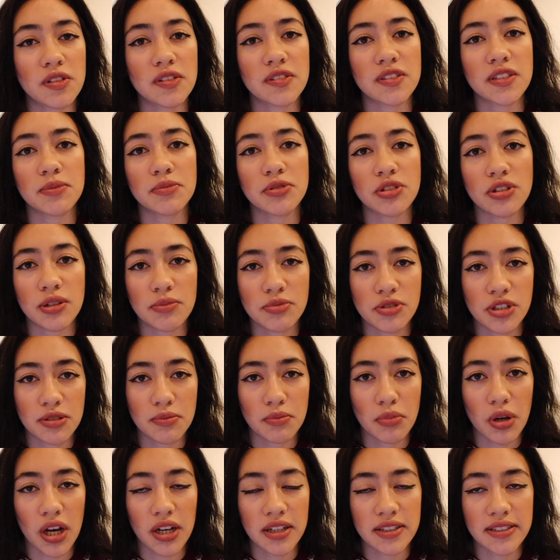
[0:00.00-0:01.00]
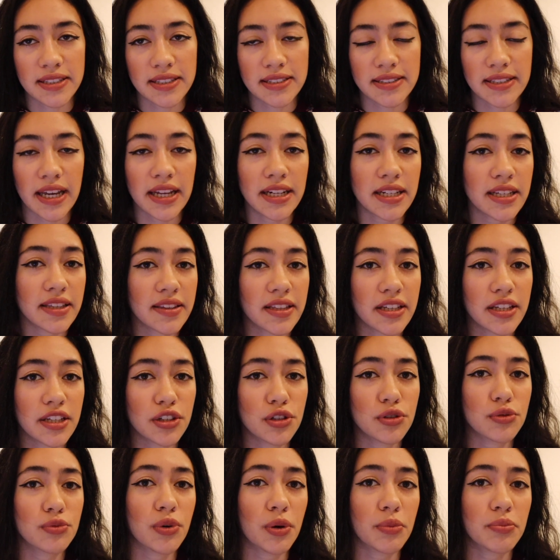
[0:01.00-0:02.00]
your subscription boxes, anything
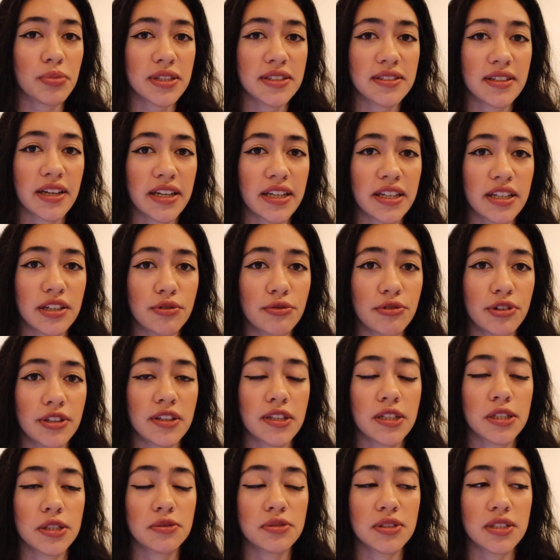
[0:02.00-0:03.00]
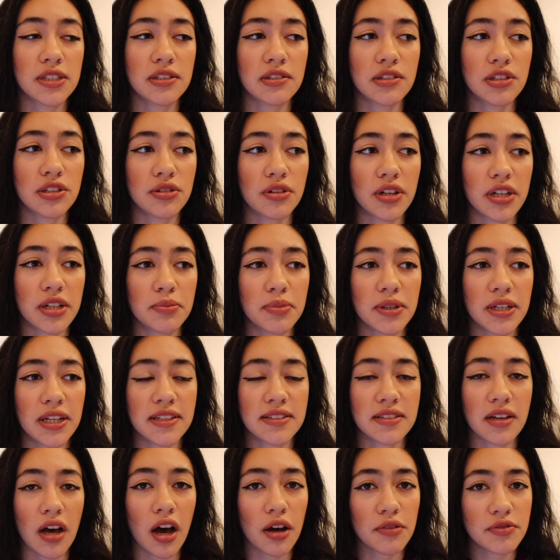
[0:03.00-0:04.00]
you won't be taking with you to New York,
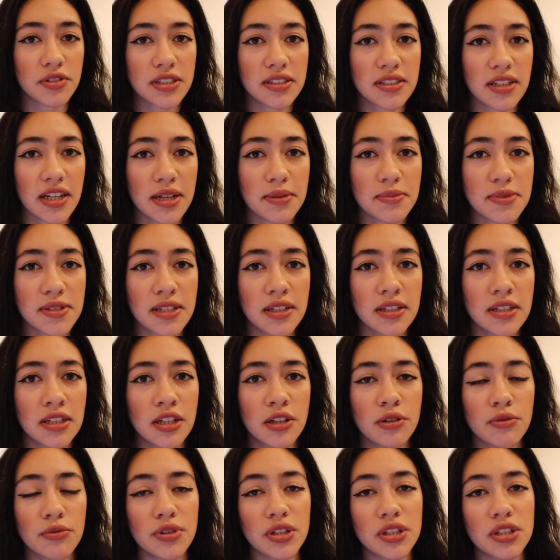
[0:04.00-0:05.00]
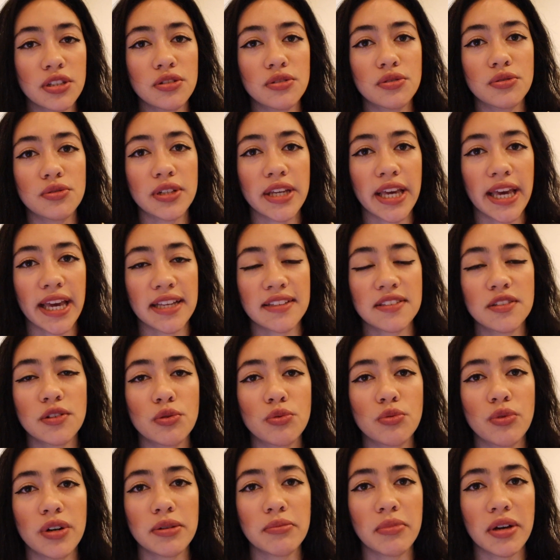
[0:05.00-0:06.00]
because oftentimes when you cancel
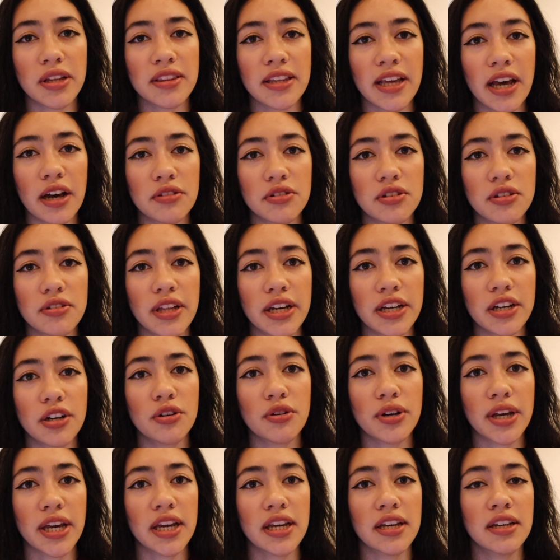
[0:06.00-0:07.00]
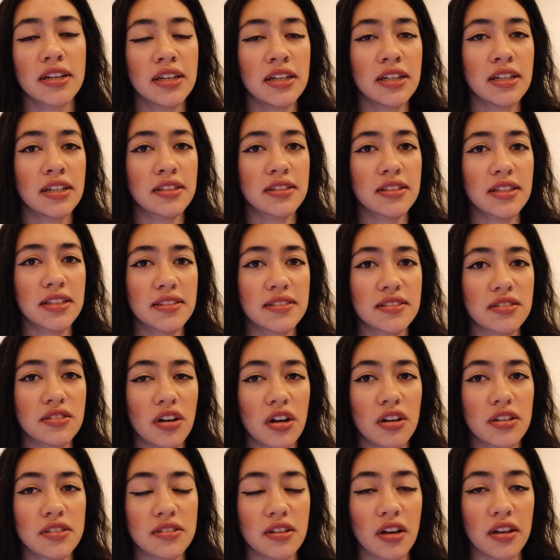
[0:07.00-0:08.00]
1 month out, they're like, okay, this
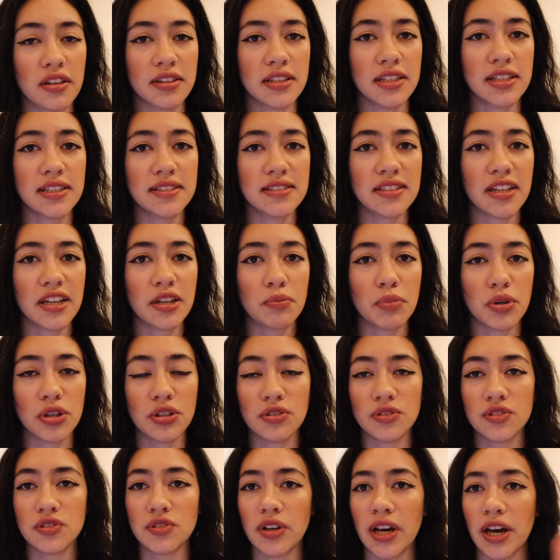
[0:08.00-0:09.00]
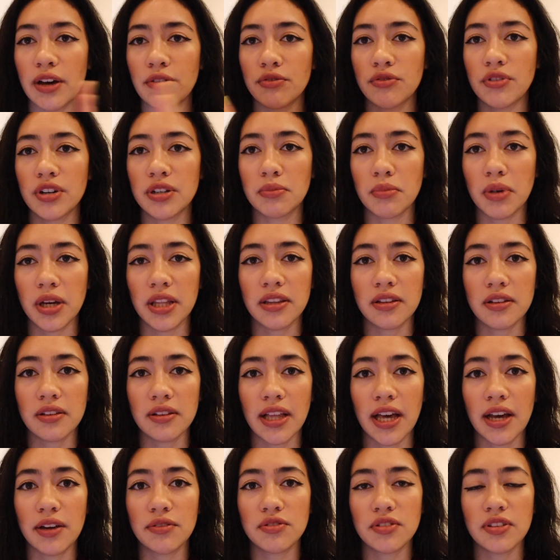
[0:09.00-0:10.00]
starts on this date, but you still have 1 month
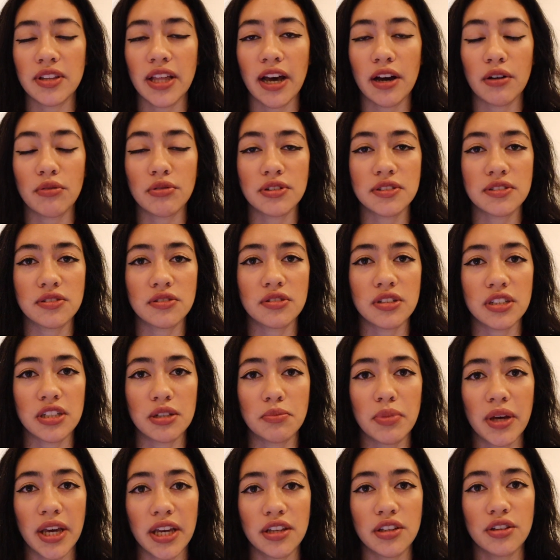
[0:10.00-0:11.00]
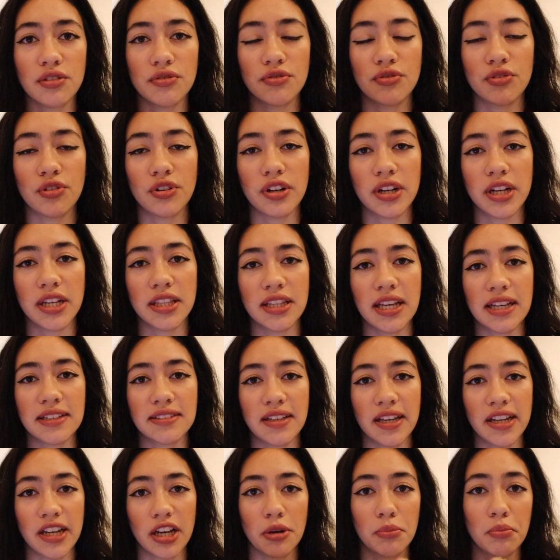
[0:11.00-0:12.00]
left that we're still going to pay you for, and
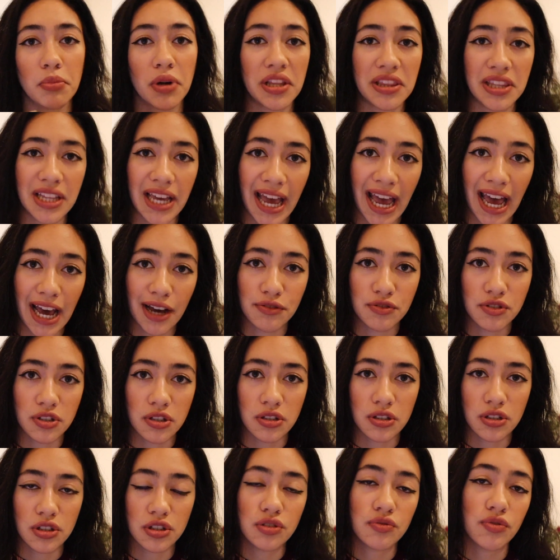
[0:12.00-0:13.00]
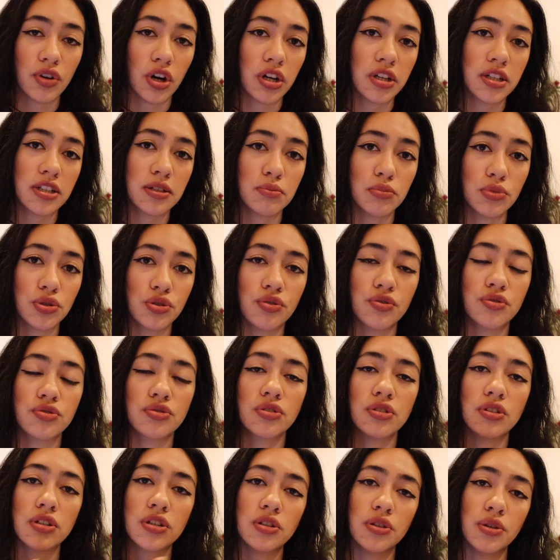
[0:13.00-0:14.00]
that's like a month after you've already moved
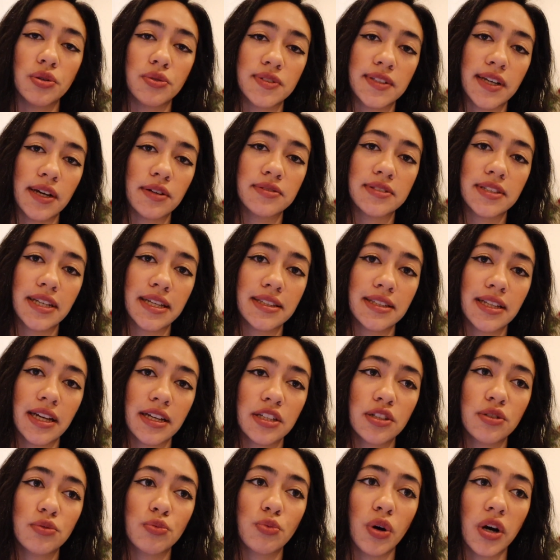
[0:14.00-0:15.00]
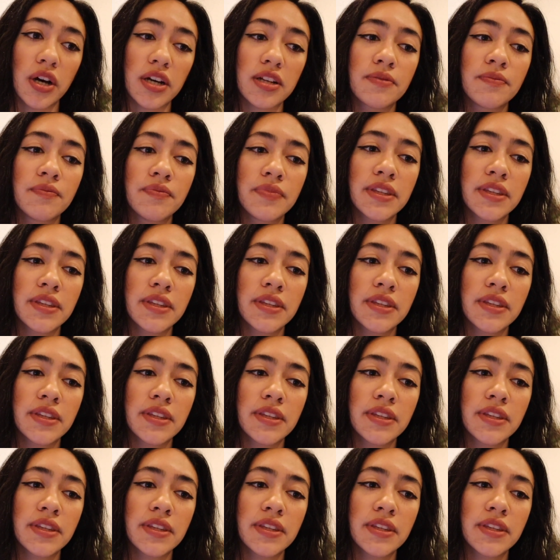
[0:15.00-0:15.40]
or the closeout date that you want.